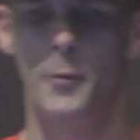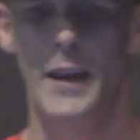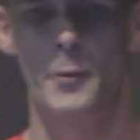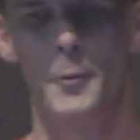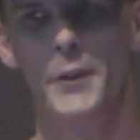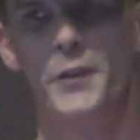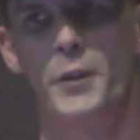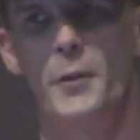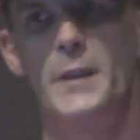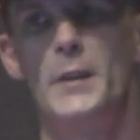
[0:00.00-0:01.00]
way towards
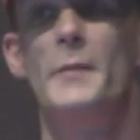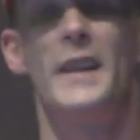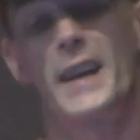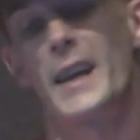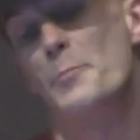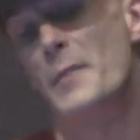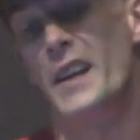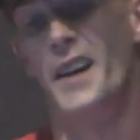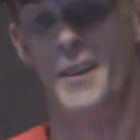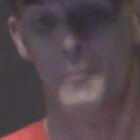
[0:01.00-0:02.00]
showing them that it can be
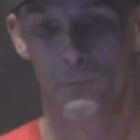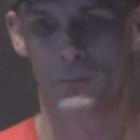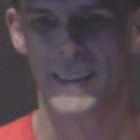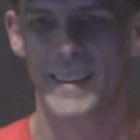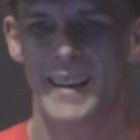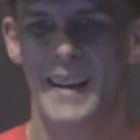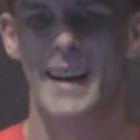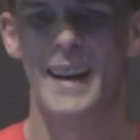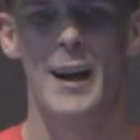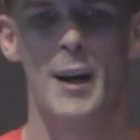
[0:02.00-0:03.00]
done.
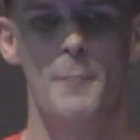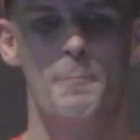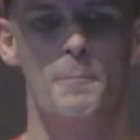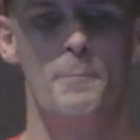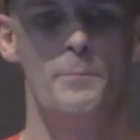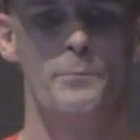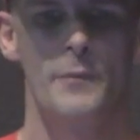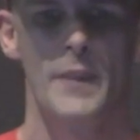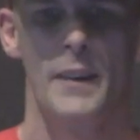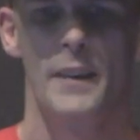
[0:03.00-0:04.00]
Um,
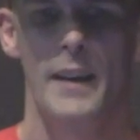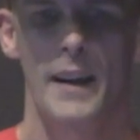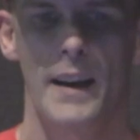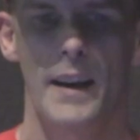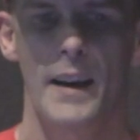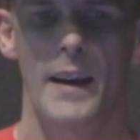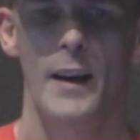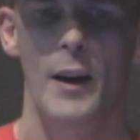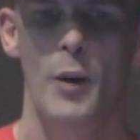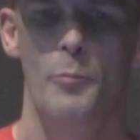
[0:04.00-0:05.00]

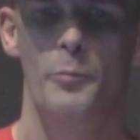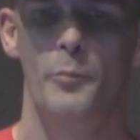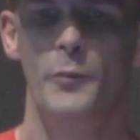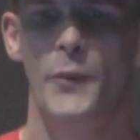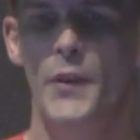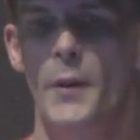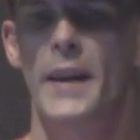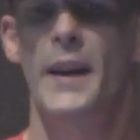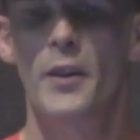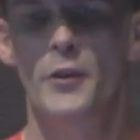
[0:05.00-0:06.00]
uh, so I
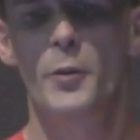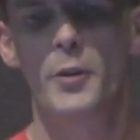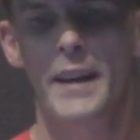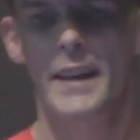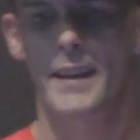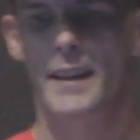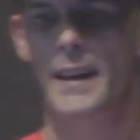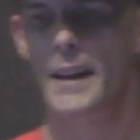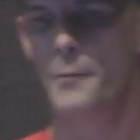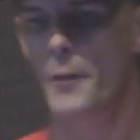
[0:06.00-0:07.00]
encourage you all to
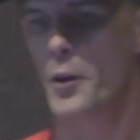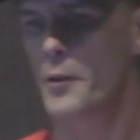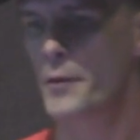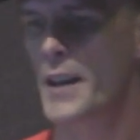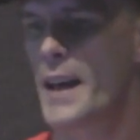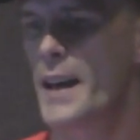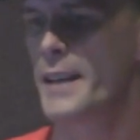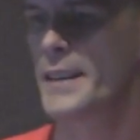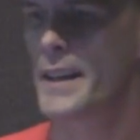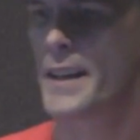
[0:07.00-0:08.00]
get involved
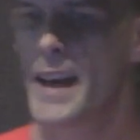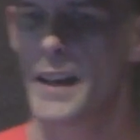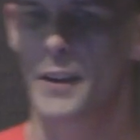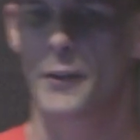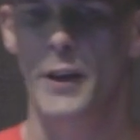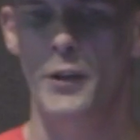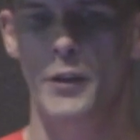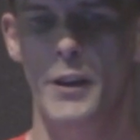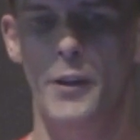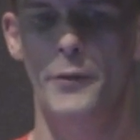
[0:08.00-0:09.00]
and lend a hand to
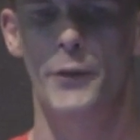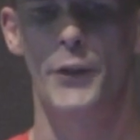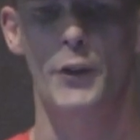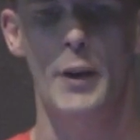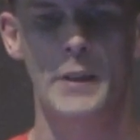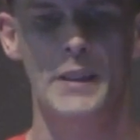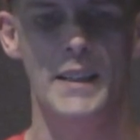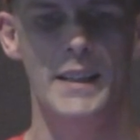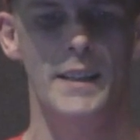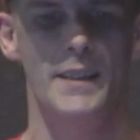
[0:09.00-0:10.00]
finishing off scraping
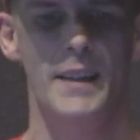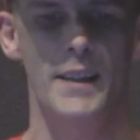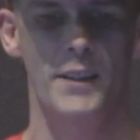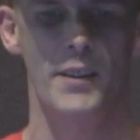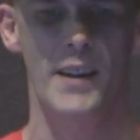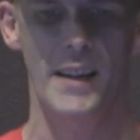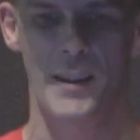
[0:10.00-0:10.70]
the, the entire